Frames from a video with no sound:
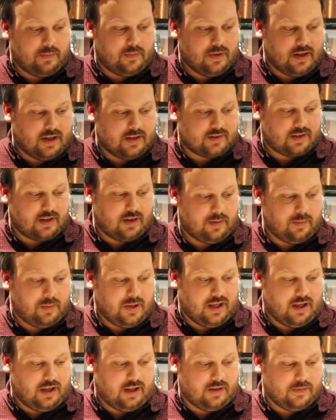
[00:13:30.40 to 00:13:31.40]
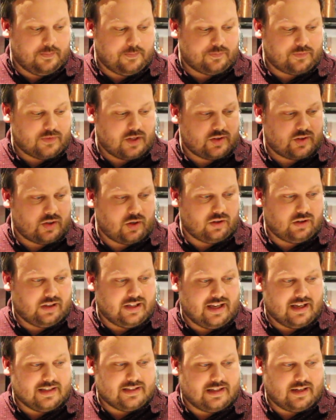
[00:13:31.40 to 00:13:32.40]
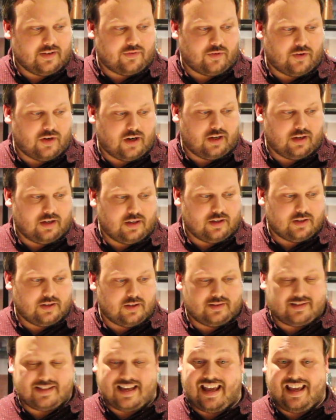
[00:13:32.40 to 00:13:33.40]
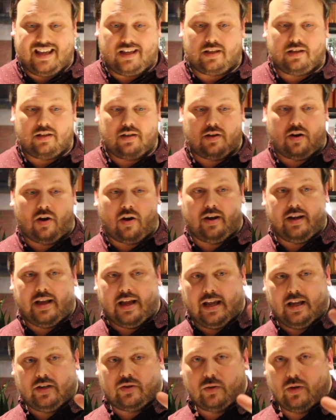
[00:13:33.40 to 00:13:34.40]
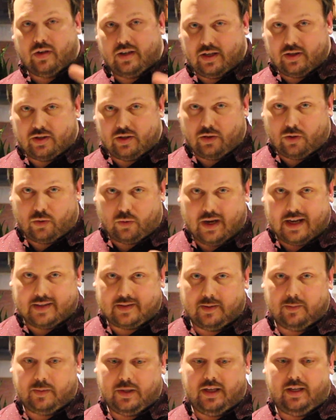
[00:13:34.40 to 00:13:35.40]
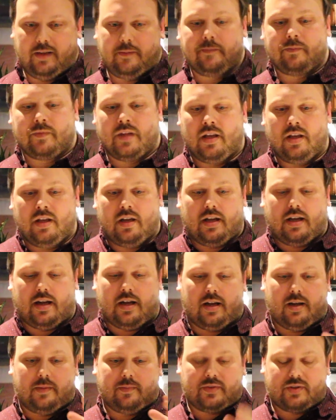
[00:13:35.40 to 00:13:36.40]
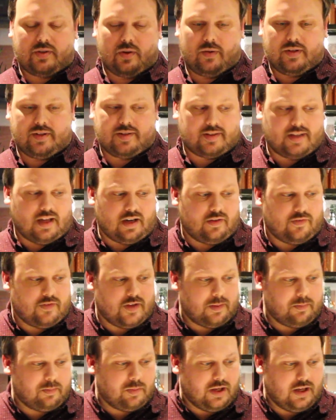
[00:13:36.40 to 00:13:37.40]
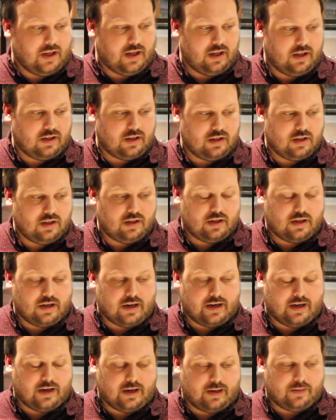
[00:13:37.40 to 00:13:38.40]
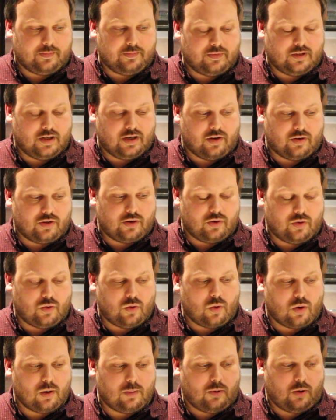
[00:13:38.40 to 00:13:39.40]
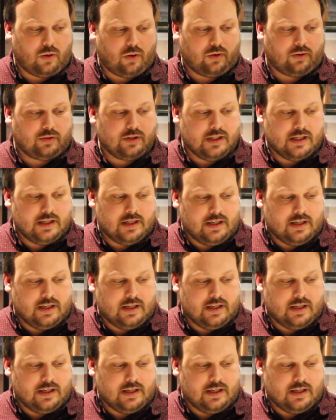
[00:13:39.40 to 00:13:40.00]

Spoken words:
it's going to be certainly a different take on a traditional recipe. So instead of it being, your normal